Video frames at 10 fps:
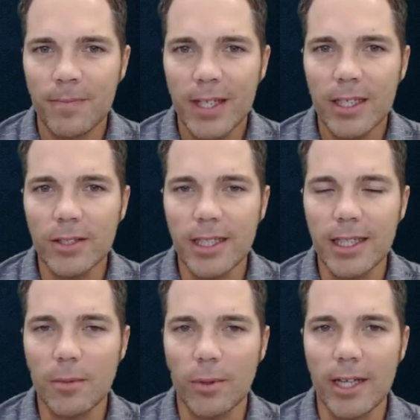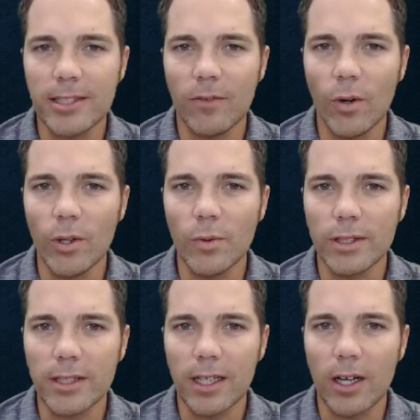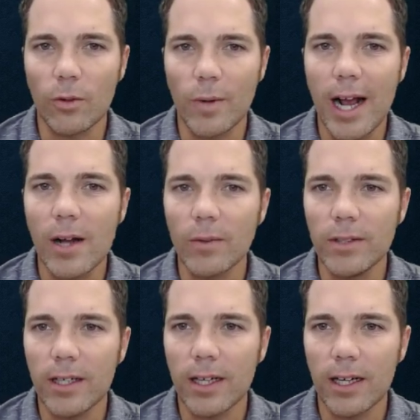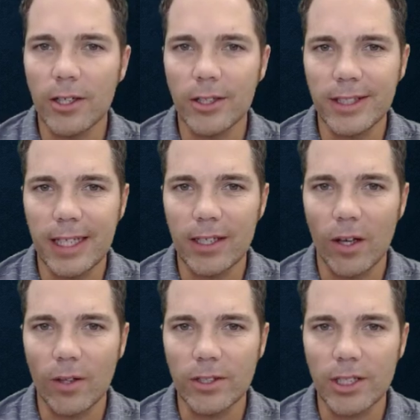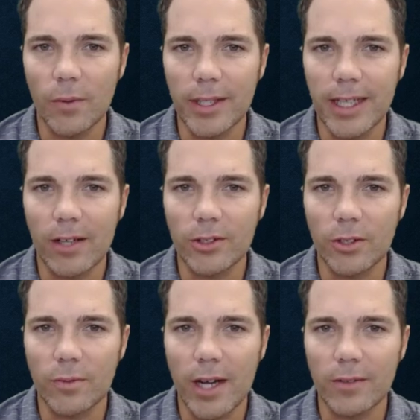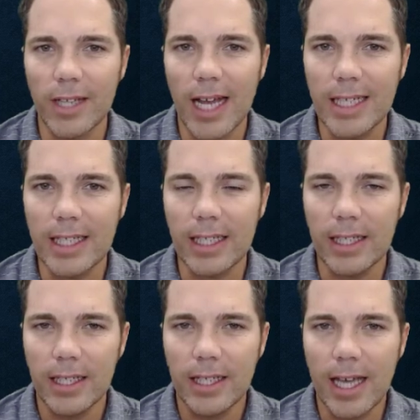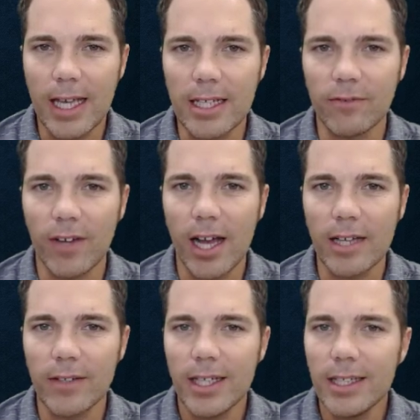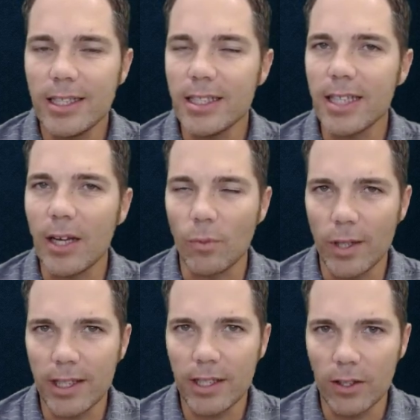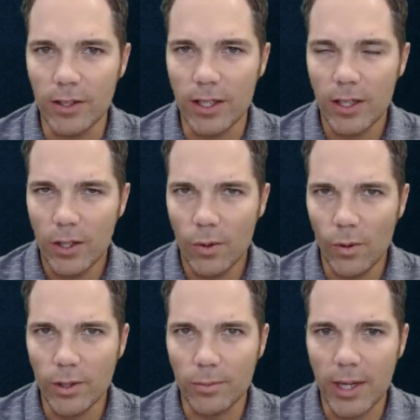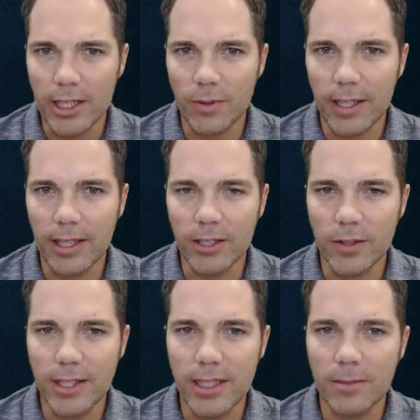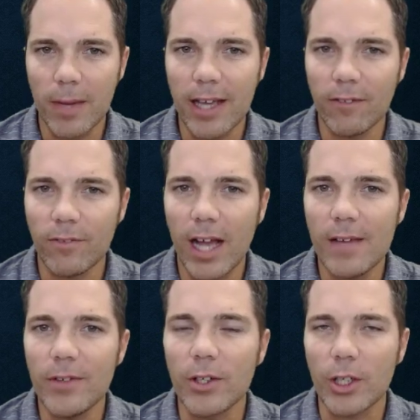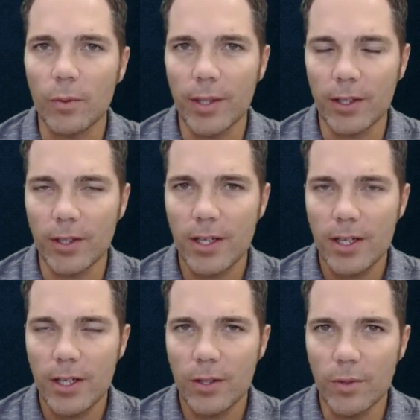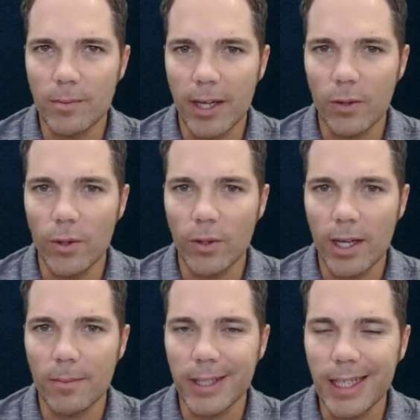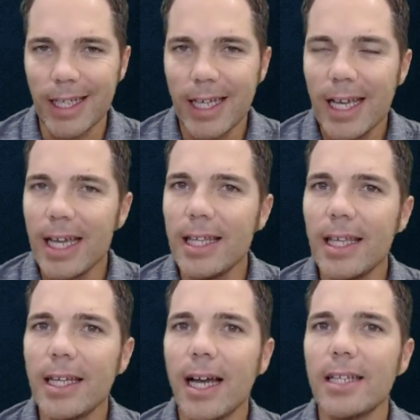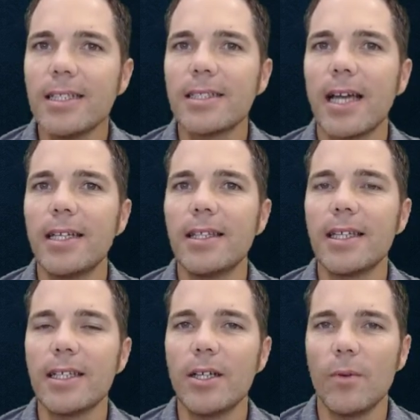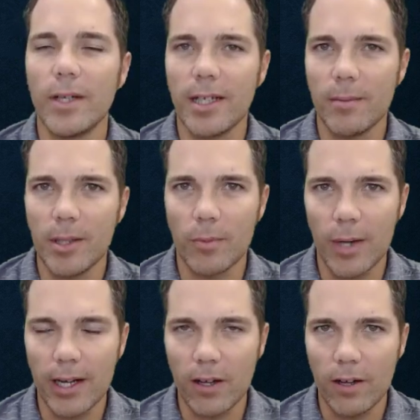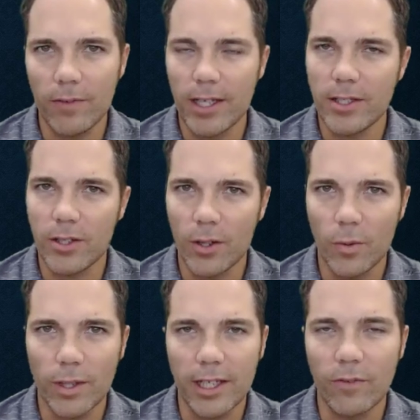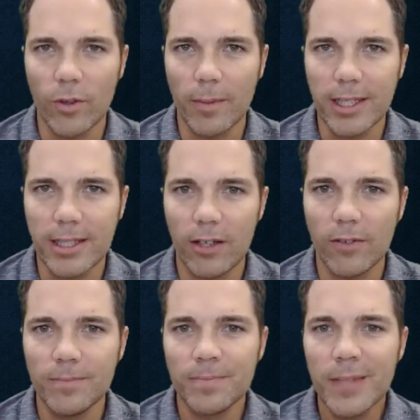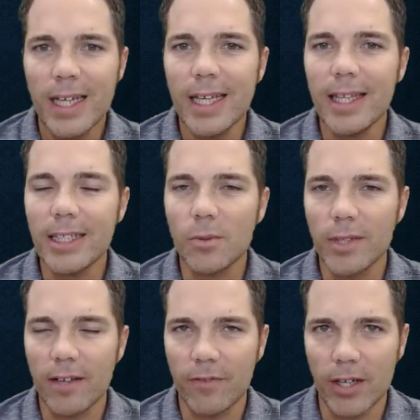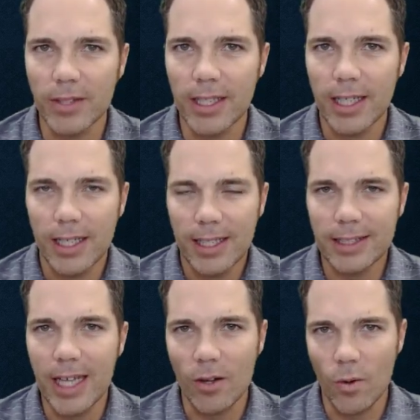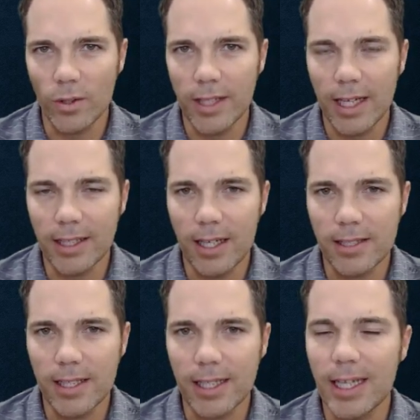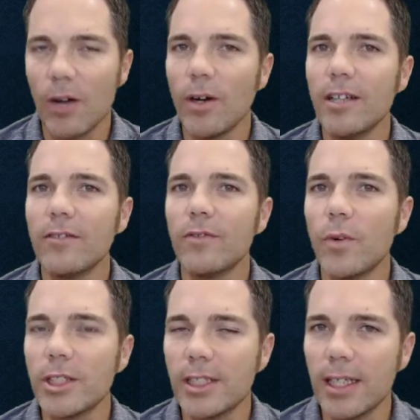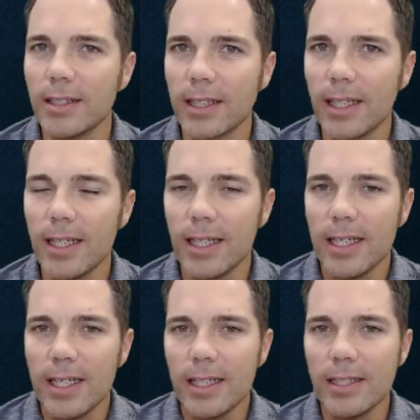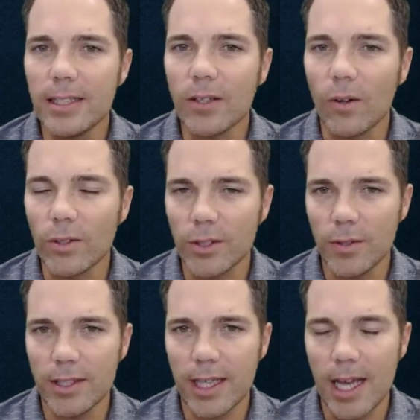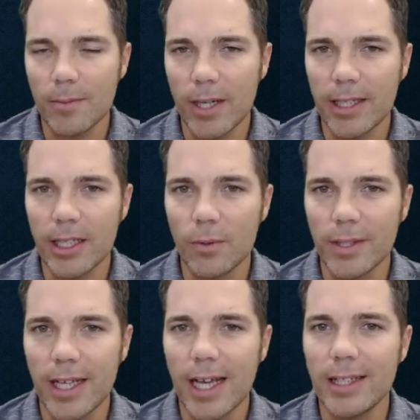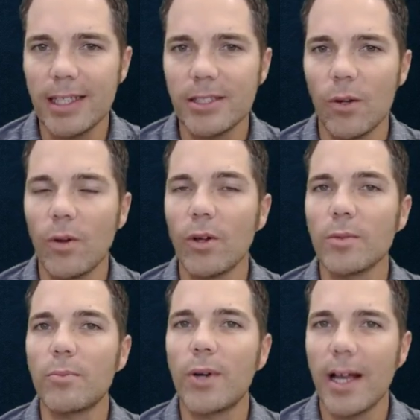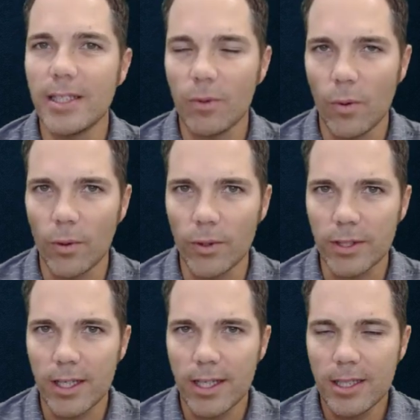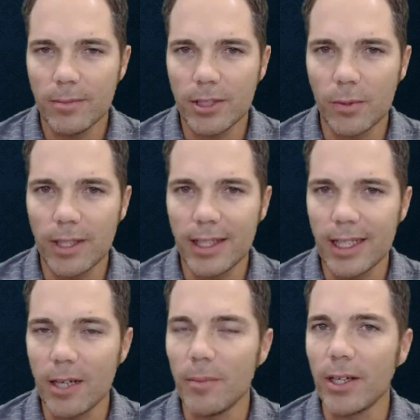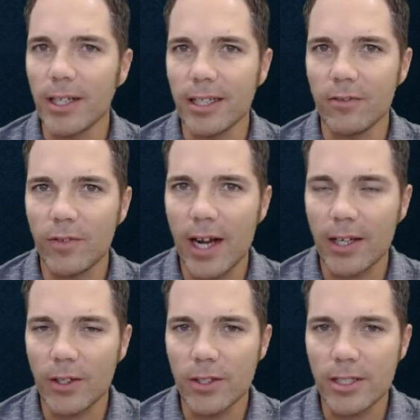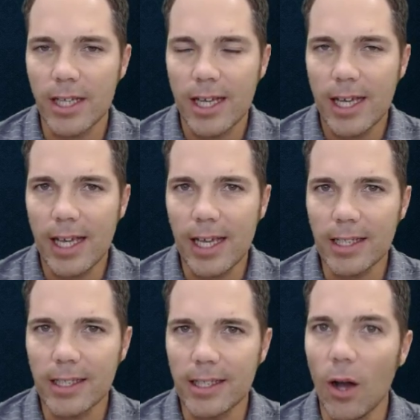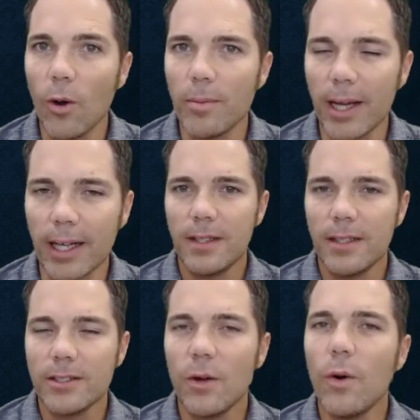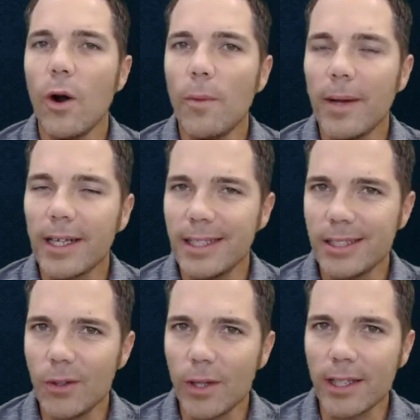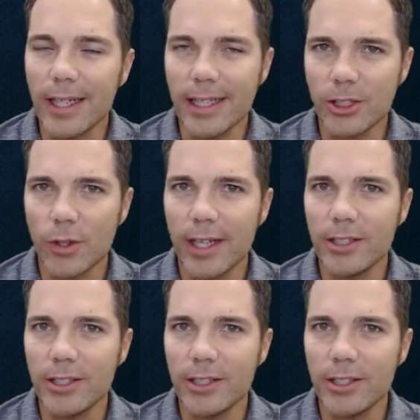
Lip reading: You can see the price of oil was around $110 going down to around $90, $85. This is a really good oil price right here. So this is my 5-year career with my oil company. And then I decided that, you know what, I'm going to break off and start working for myself. And that's when I founded Downhole Diagnostic. Now, unfortunately, this is also the time right here where they had these so-called price wars between the American frackers and OPEC. So OPEC historically has tried to